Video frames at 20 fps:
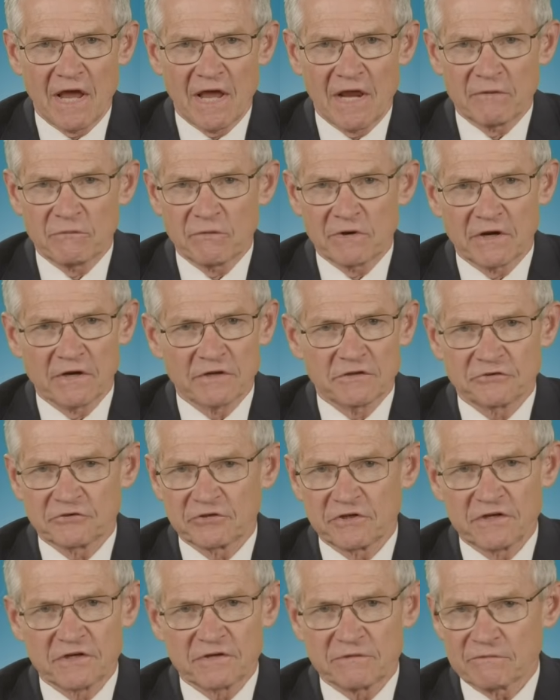and we're going to
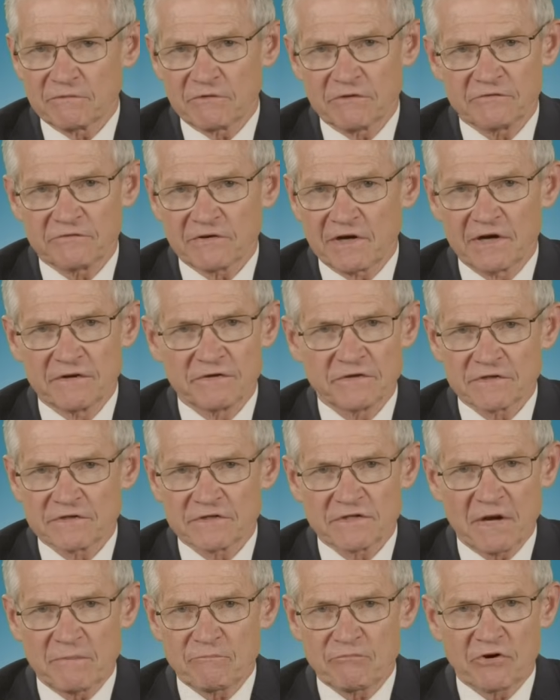treat Australians as
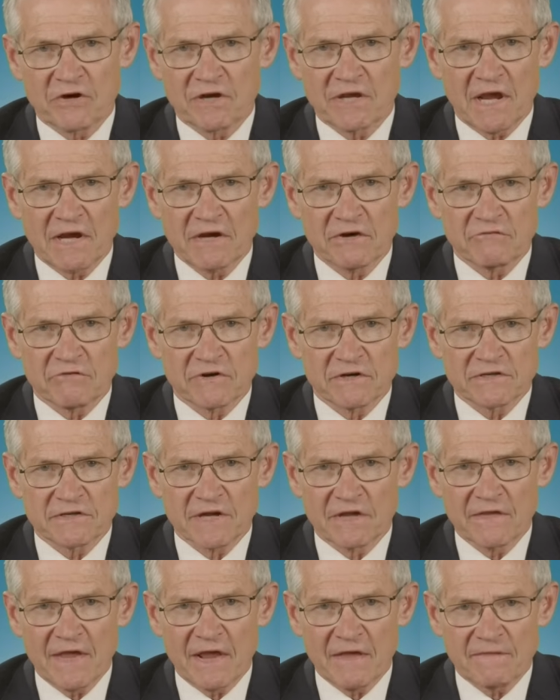separate categories.
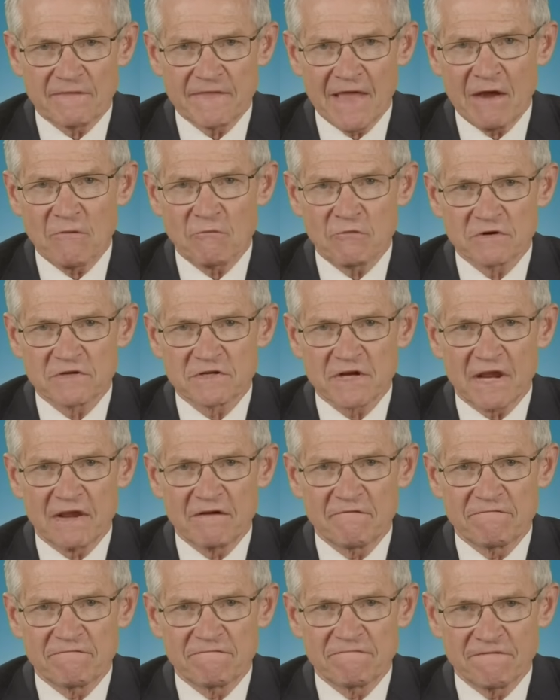Now, that was
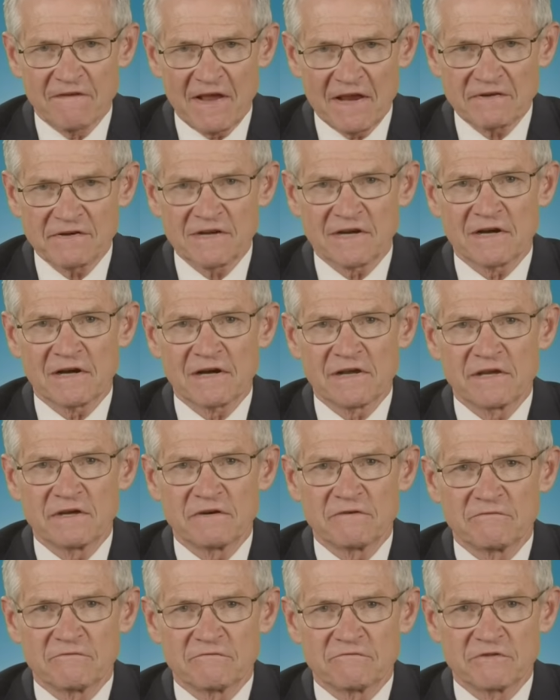
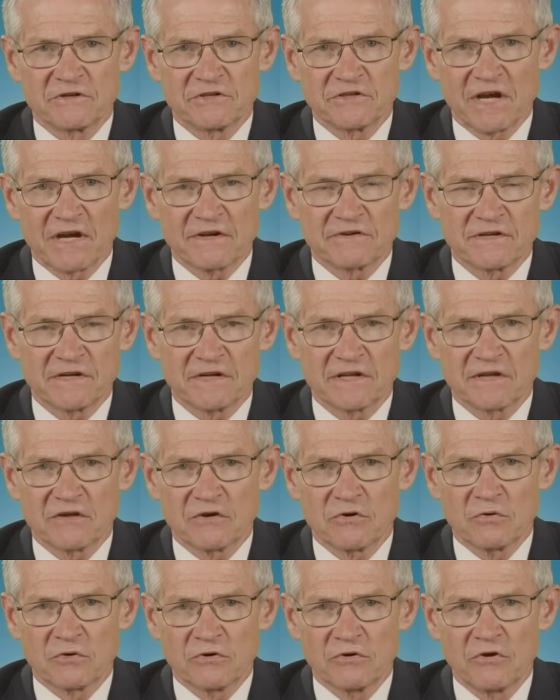emphatically rejected.
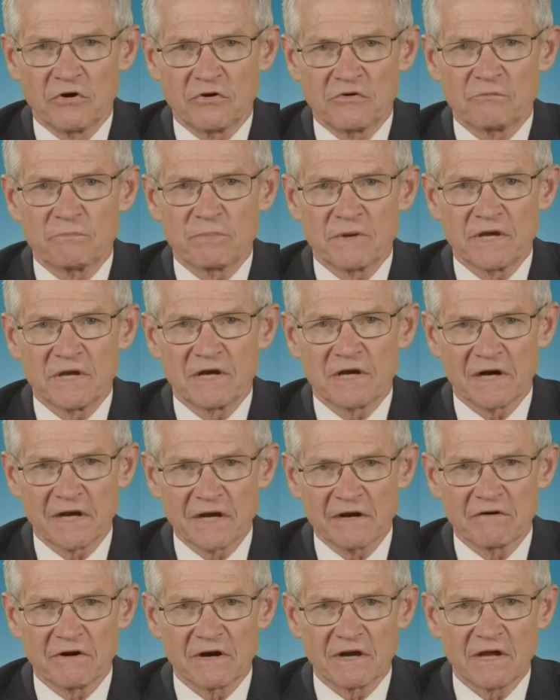It could not have been
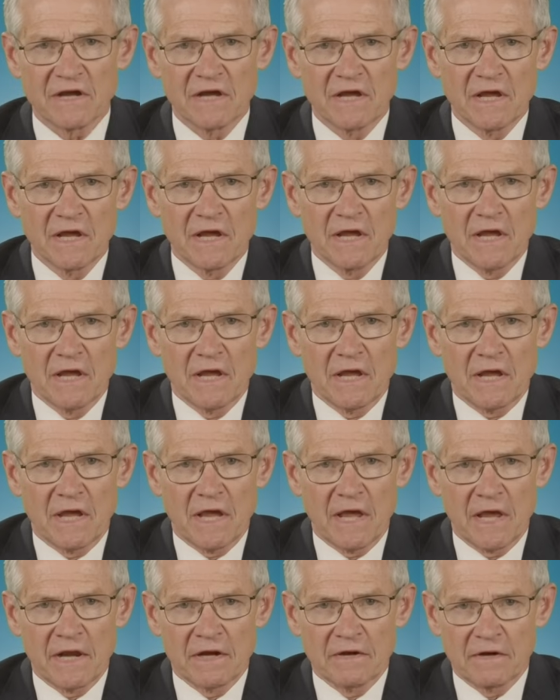clearer.
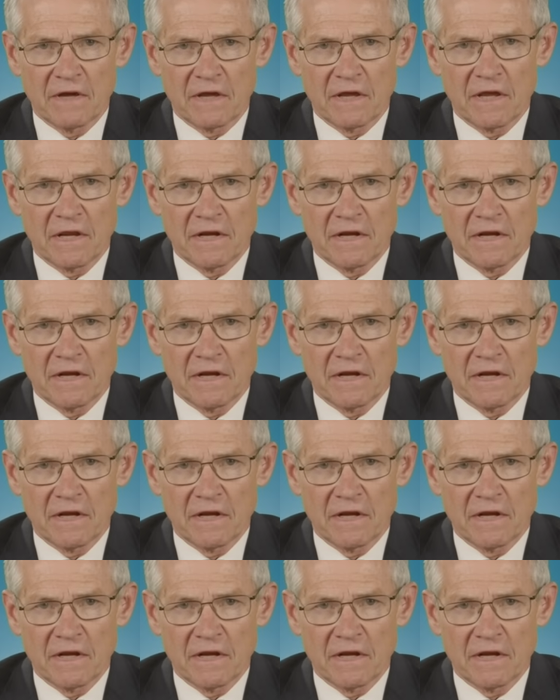And